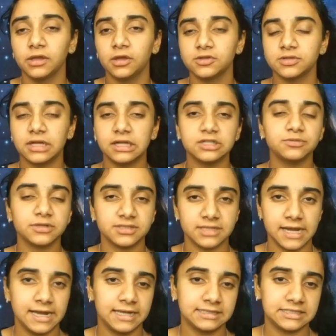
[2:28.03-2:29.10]
So that's where
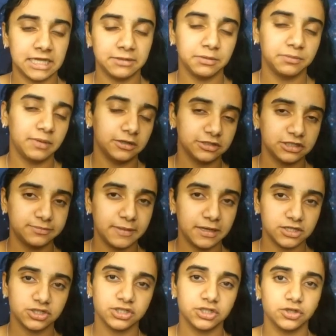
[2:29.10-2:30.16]
science came about,
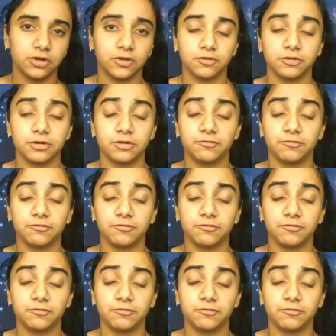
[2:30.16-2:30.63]
especially during the